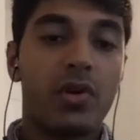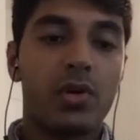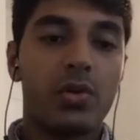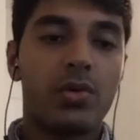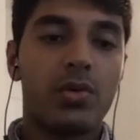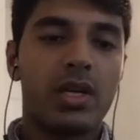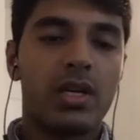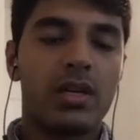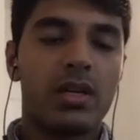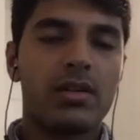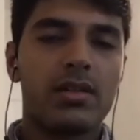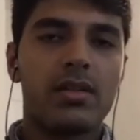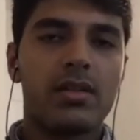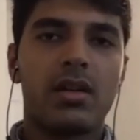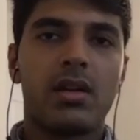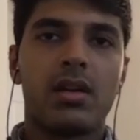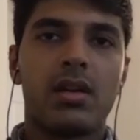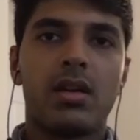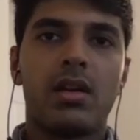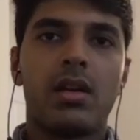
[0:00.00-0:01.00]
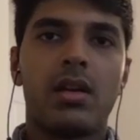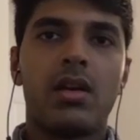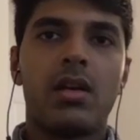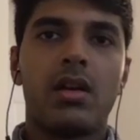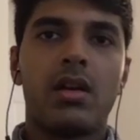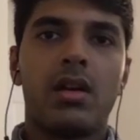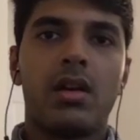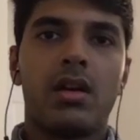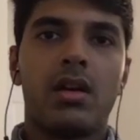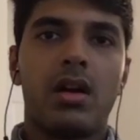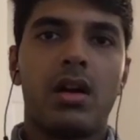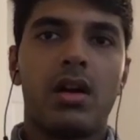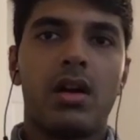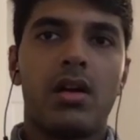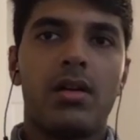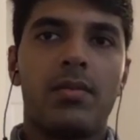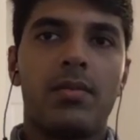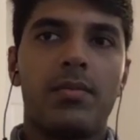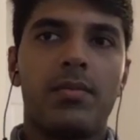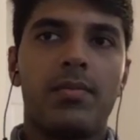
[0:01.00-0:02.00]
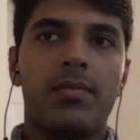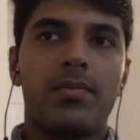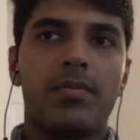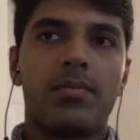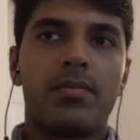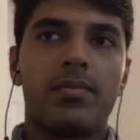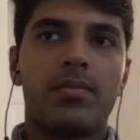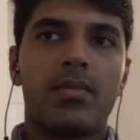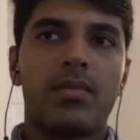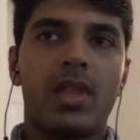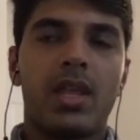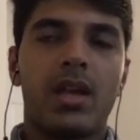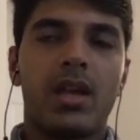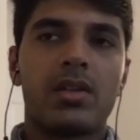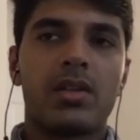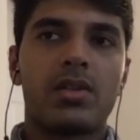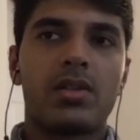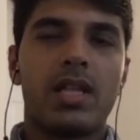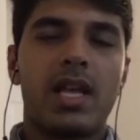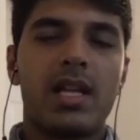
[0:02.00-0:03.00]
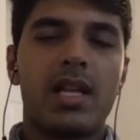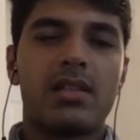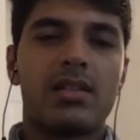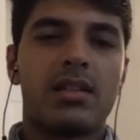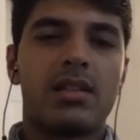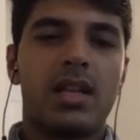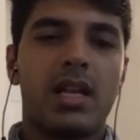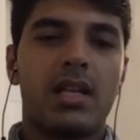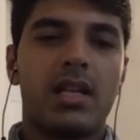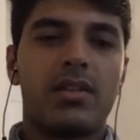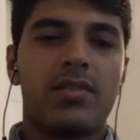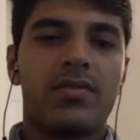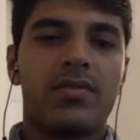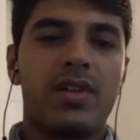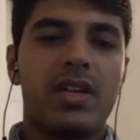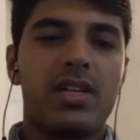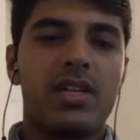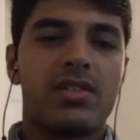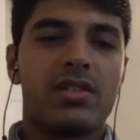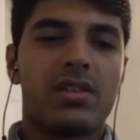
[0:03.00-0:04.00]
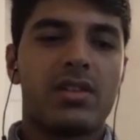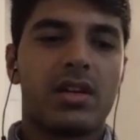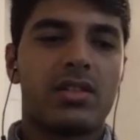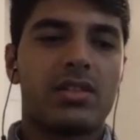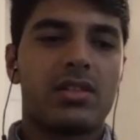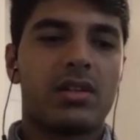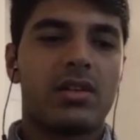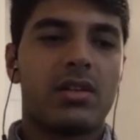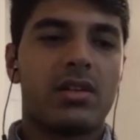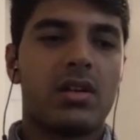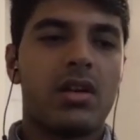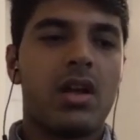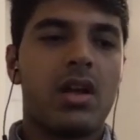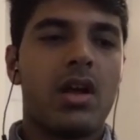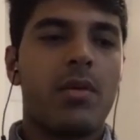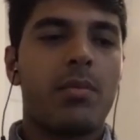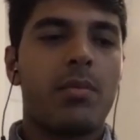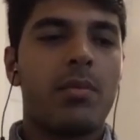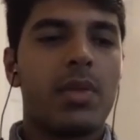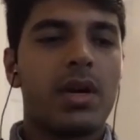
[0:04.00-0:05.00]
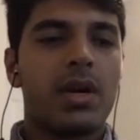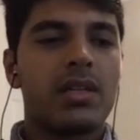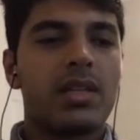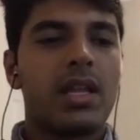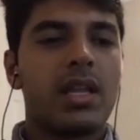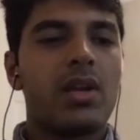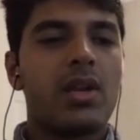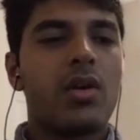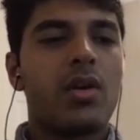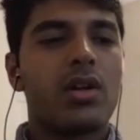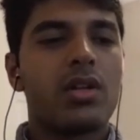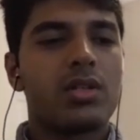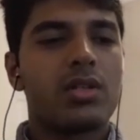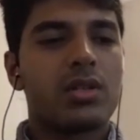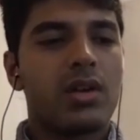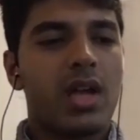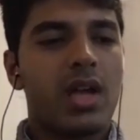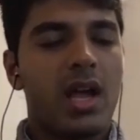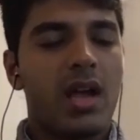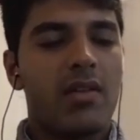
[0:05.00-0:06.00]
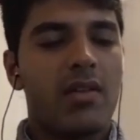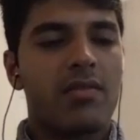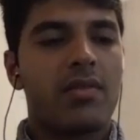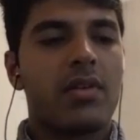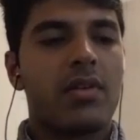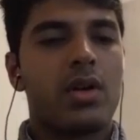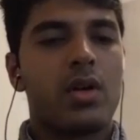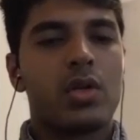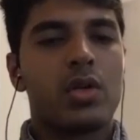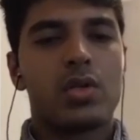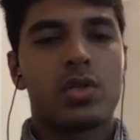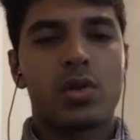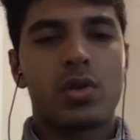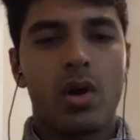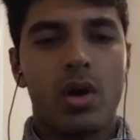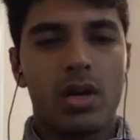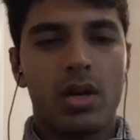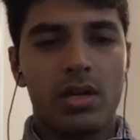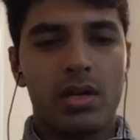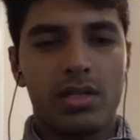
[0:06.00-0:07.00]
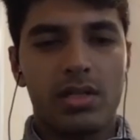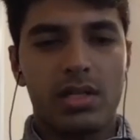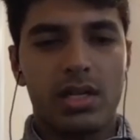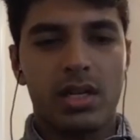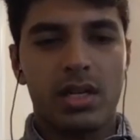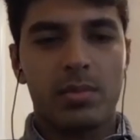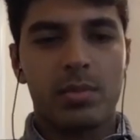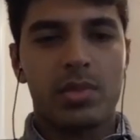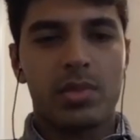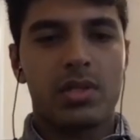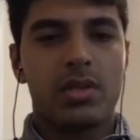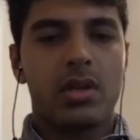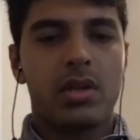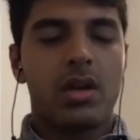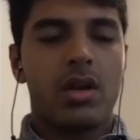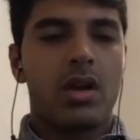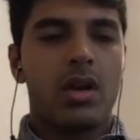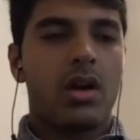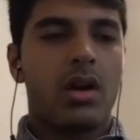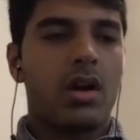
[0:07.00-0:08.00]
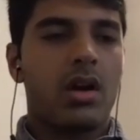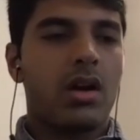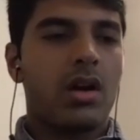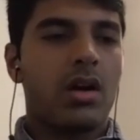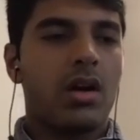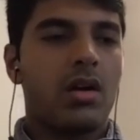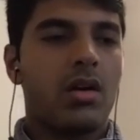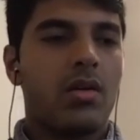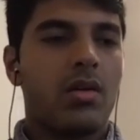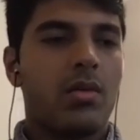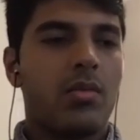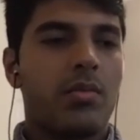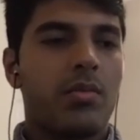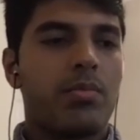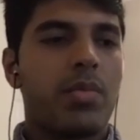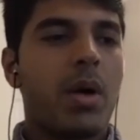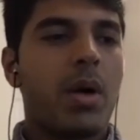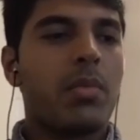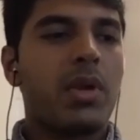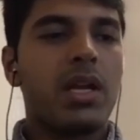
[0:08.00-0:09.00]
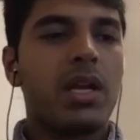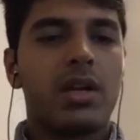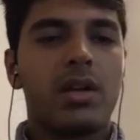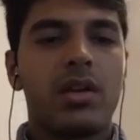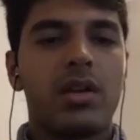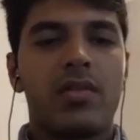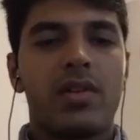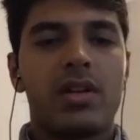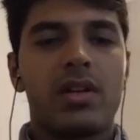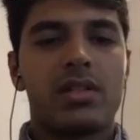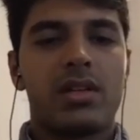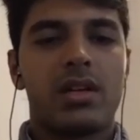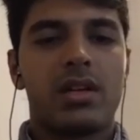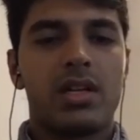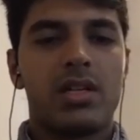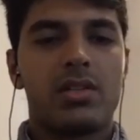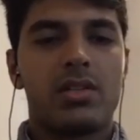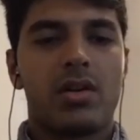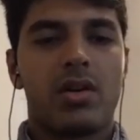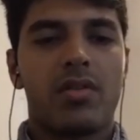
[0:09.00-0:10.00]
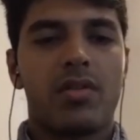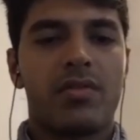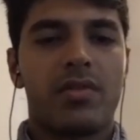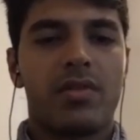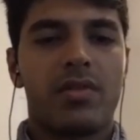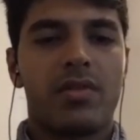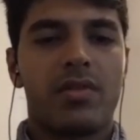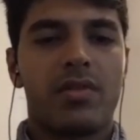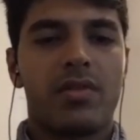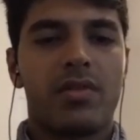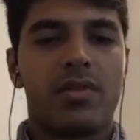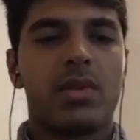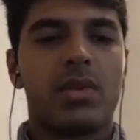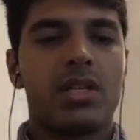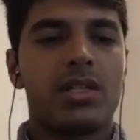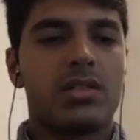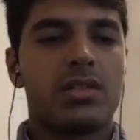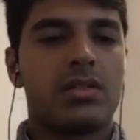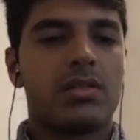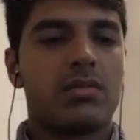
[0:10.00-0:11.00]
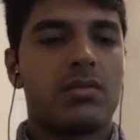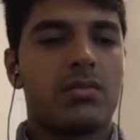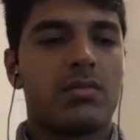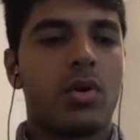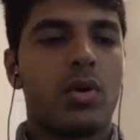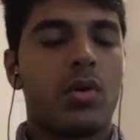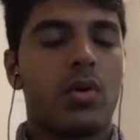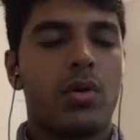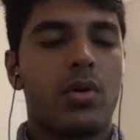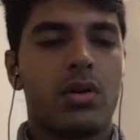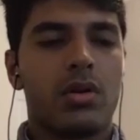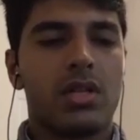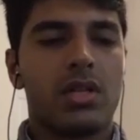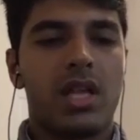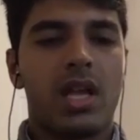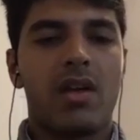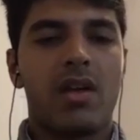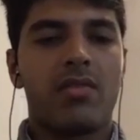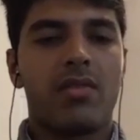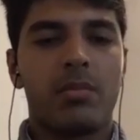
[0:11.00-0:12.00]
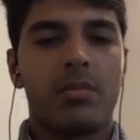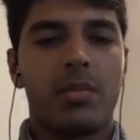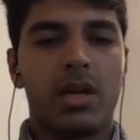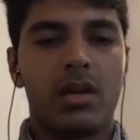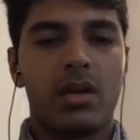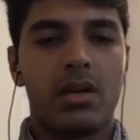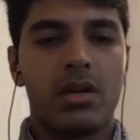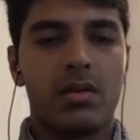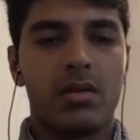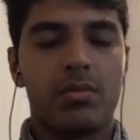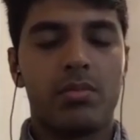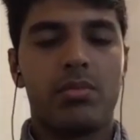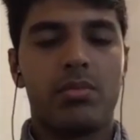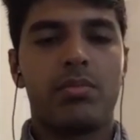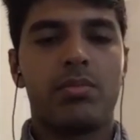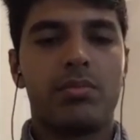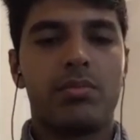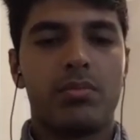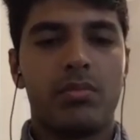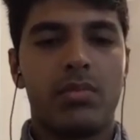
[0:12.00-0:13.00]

for 2 years. So that's like the fee structure. But then you also have scholarships. Public universities offer much more. They have a bigger